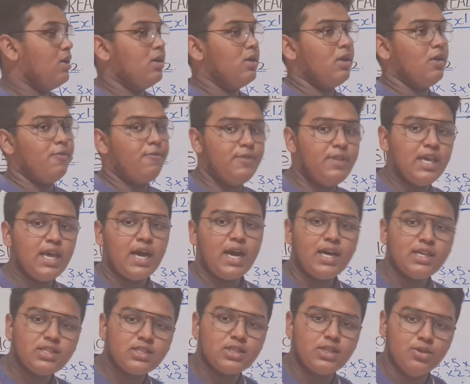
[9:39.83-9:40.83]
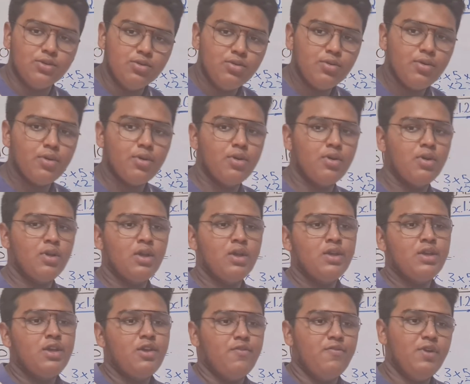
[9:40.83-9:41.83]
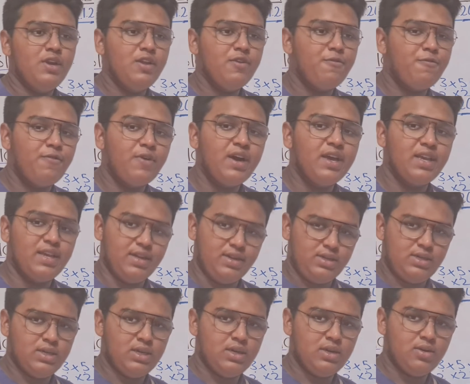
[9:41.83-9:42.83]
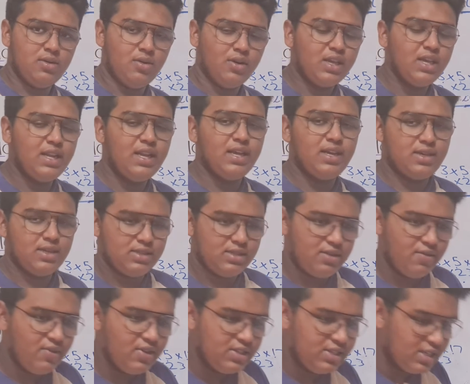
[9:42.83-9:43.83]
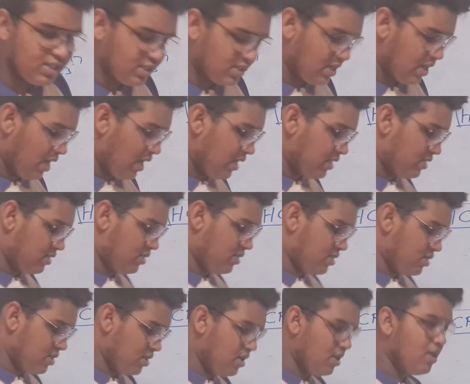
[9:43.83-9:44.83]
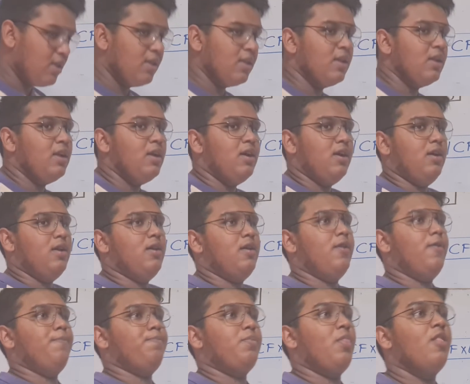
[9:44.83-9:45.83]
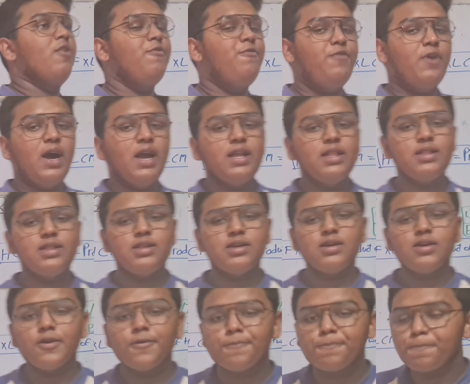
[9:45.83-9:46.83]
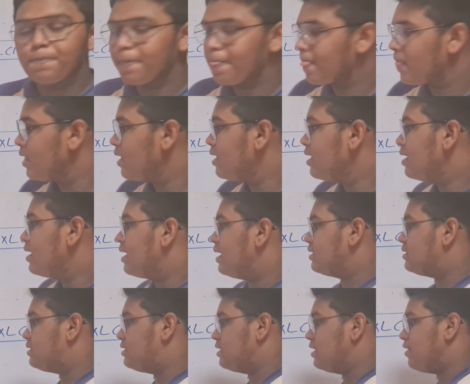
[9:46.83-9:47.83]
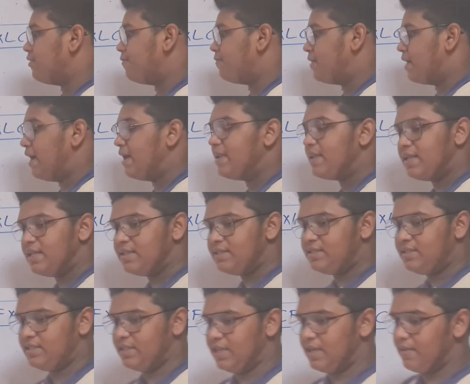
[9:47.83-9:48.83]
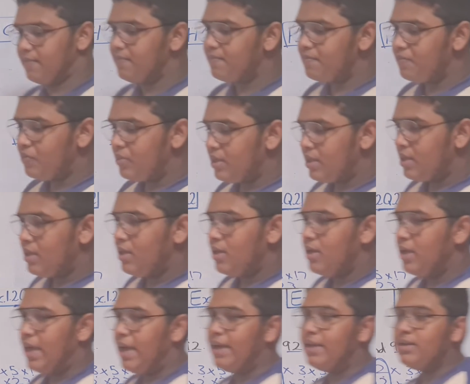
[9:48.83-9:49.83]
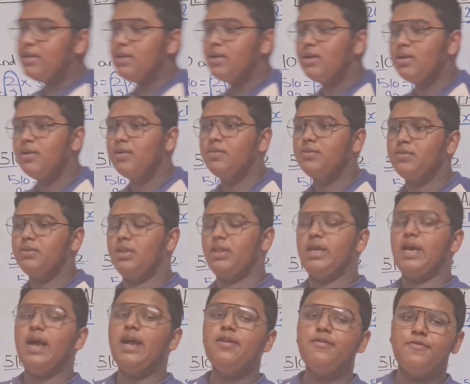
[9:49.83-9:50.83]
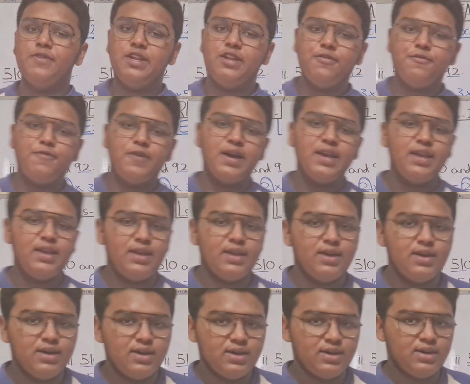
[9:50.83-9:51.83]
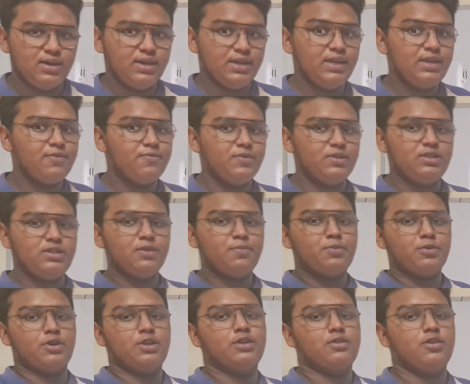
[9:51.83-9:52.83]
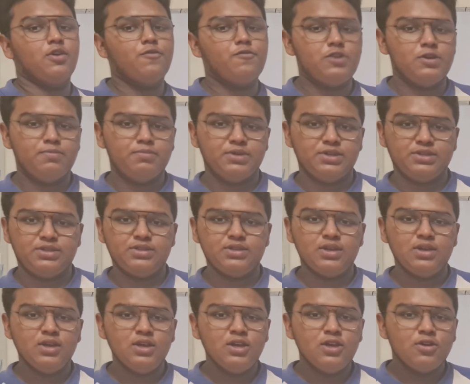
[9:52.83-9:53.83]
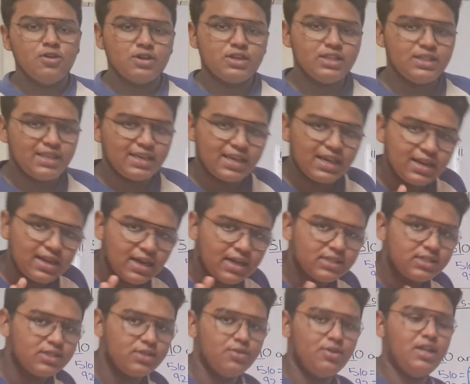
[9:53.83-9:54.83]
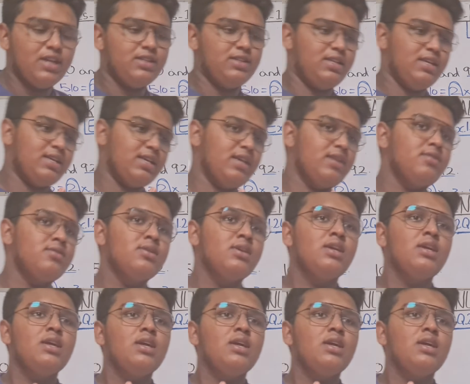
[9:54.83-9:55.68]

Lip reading: if they ask you, verify it. Okay, like they will just ask find the HCF and LCM and verify it with the product of numbers. Okay, they can ask you, like they can